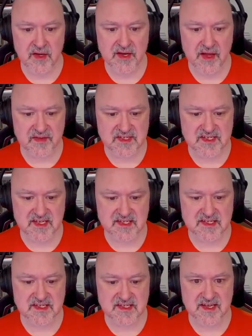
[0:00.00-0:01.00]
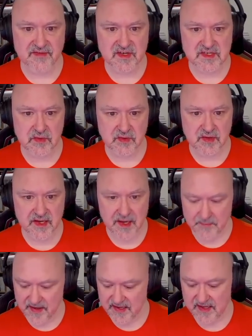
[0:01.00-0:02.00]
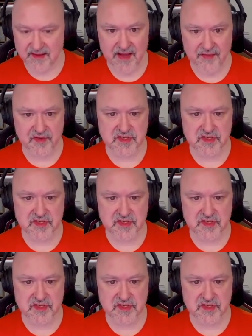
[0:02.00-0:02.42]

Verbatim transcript: Now the six and seven is looking up, making that